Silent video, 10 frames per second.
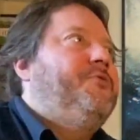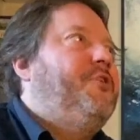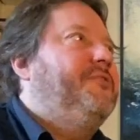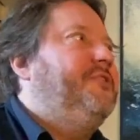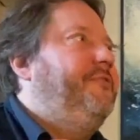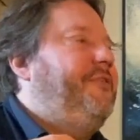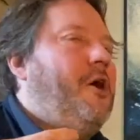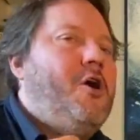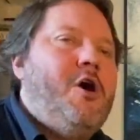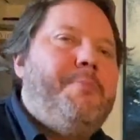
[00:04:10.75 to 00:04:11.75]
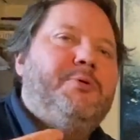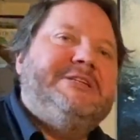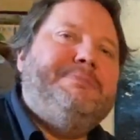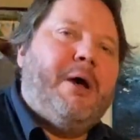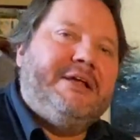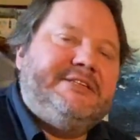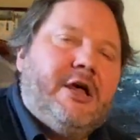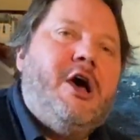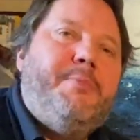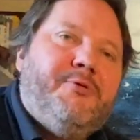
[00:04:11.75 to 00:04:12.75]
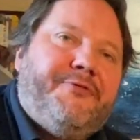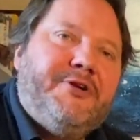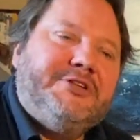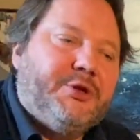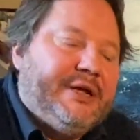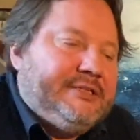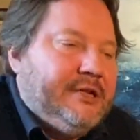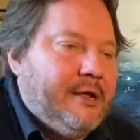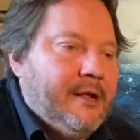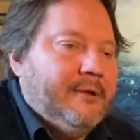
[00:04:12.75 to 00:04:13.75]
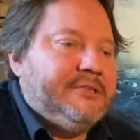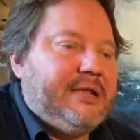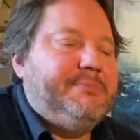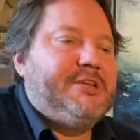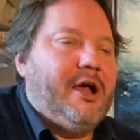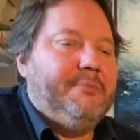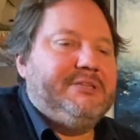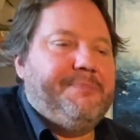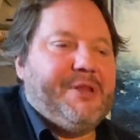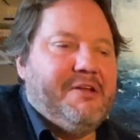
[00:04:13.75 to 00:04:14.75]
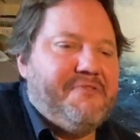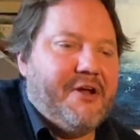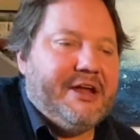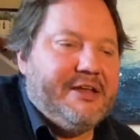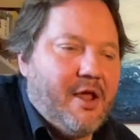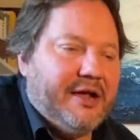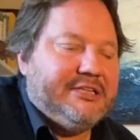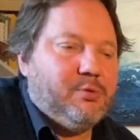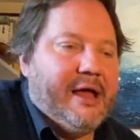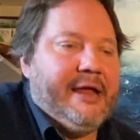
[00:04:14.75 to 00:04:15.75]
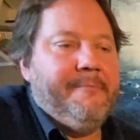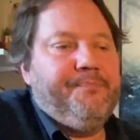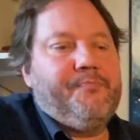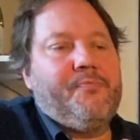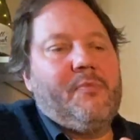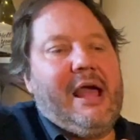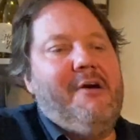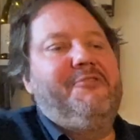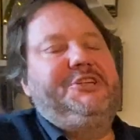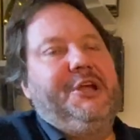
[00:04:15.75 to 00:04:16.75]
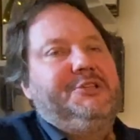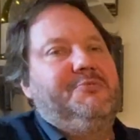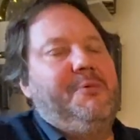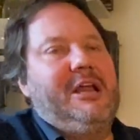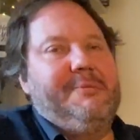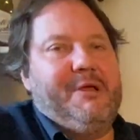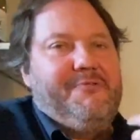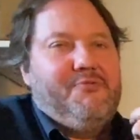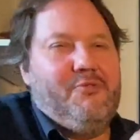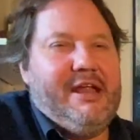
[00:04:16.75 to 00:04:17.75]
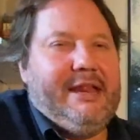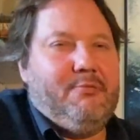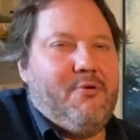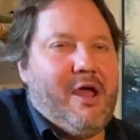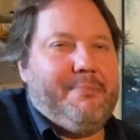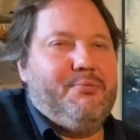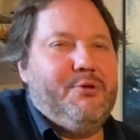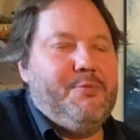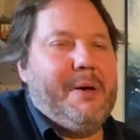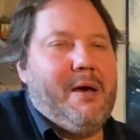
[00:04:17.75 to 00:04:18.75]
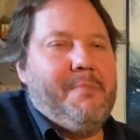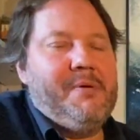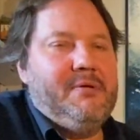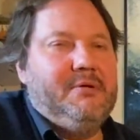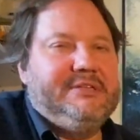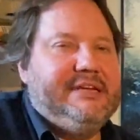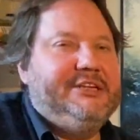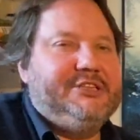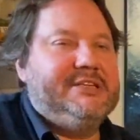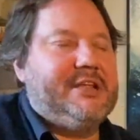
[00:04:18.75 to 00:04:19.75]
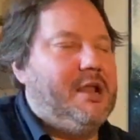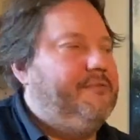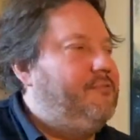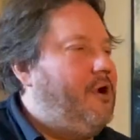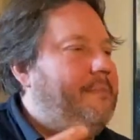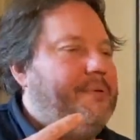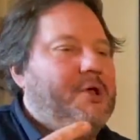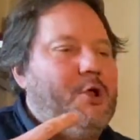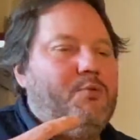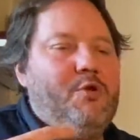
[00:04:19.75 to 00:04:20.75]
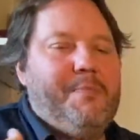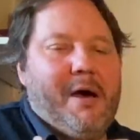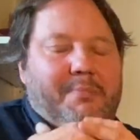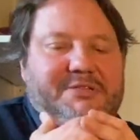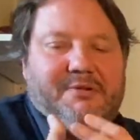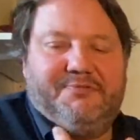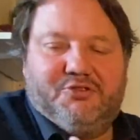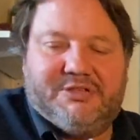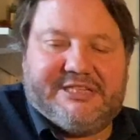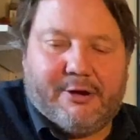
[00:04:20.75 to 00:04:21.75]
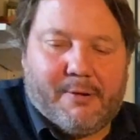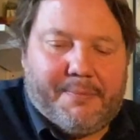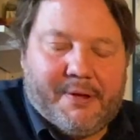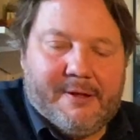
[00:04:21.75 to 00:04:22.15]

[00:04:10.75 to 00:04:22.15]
sort of herbal spice, herbal fruit to it. Sometimes, in a very nice way, Alfrocheiro's reminded me of really ripe rhubarb. Delicious kind of ripe rhubarb sort of syrup.